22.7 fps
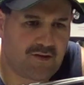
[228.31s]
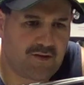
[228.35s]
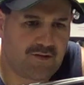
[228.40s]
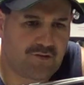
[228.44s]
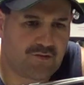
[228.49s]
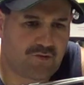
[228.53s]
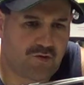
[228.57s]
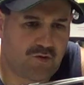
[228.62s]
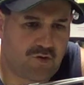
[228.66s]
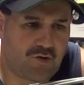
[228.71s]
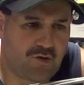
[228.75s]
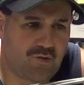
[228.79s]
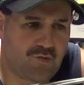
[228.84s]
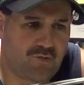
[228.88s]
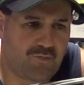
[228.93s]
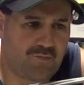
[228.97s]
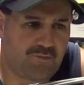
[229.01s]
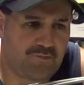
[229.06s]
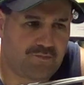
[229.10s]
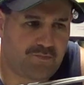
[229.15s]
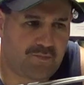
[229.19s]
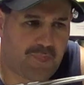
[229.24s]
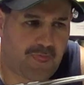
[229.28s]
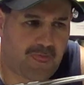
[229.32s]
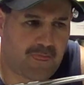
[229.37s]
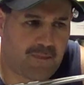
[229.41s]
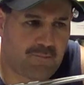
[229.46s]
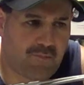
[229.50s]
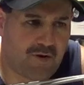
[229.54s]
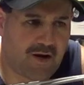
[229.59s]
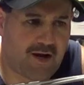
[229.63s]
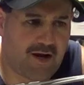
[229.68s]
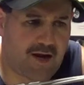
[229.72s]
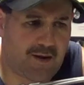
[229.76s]
So
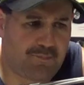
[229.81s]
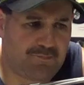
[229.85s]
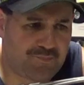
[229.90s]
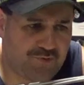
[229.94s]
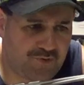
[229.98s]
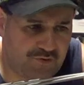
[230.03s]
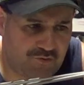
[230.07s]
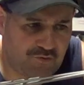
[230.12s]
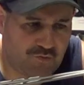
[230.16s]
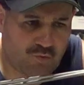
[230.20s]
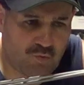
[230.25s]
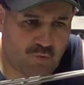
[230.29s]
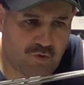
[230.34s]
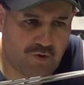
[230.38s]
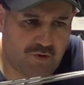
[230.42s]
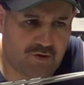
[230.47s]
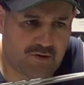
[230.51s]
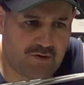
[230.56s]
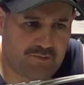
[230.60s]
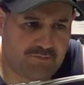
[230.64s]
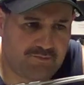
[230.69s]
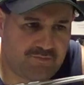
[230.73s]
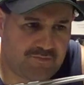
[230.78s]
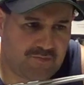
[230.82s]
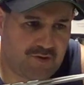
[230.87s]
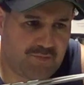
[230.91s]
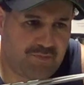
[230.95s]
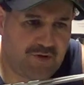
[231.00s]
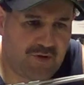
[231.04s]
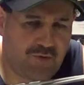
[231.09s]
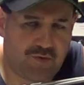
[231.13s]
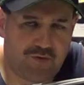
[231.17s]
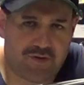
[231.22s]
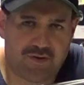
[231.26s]
my options were to
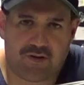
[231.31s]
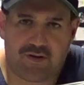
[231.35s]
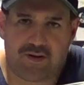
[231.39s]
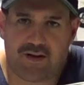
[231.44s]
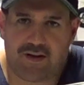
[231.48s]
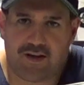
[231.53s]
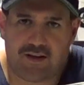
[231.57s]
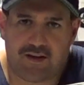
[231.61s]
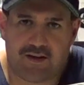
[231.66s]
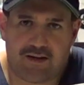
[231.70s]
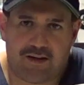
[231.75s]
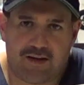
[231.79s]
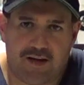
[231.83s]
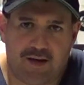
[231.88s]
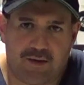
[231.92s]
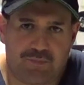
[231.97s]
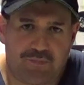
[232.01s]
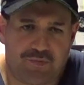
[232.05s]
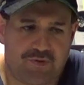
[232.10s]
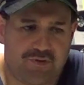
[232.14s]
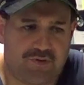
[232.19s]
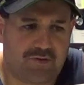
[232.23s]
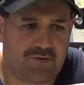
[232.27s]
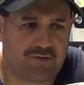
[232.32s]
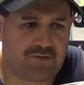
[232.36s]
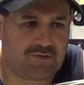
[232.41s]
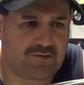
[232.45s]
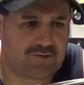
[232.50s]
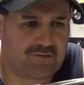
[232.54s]
be without a helicopter